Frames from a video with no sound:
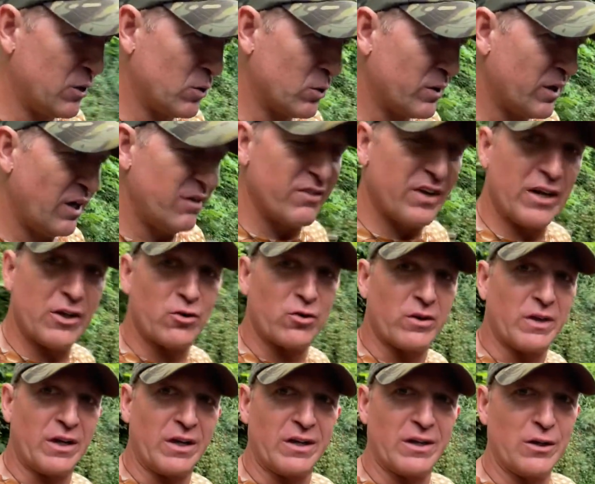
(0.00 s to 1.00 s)
kind of an
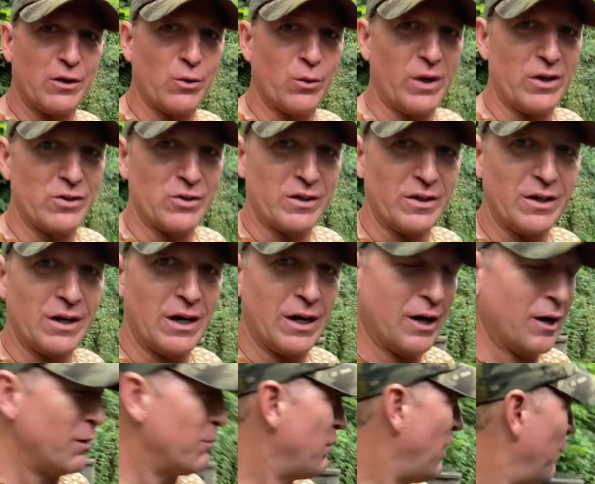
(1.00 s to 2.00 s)
interesting situation.
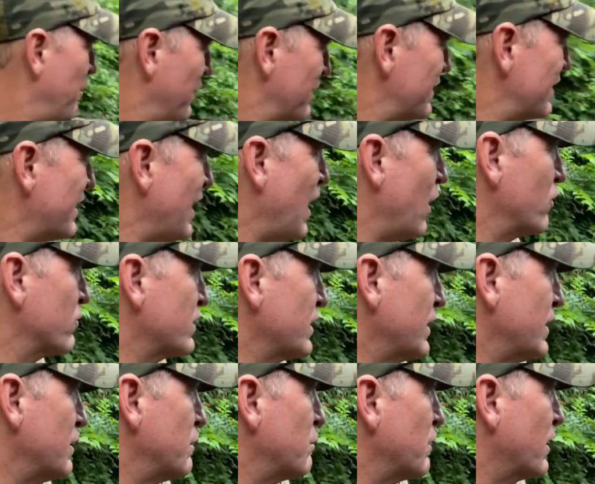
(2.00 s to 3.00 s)
Um, I'm at the Town's
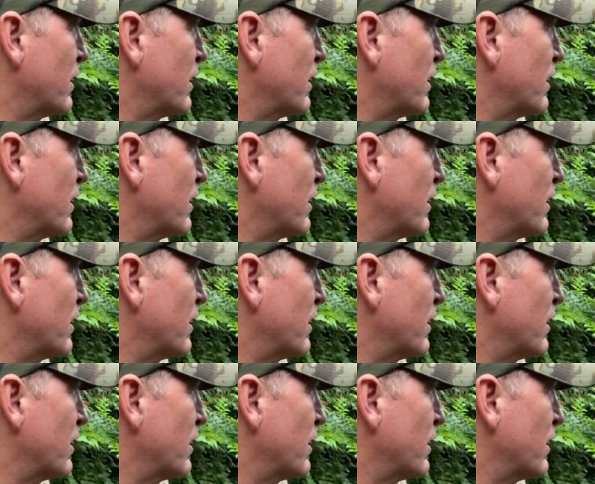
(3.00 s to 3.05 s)
End, but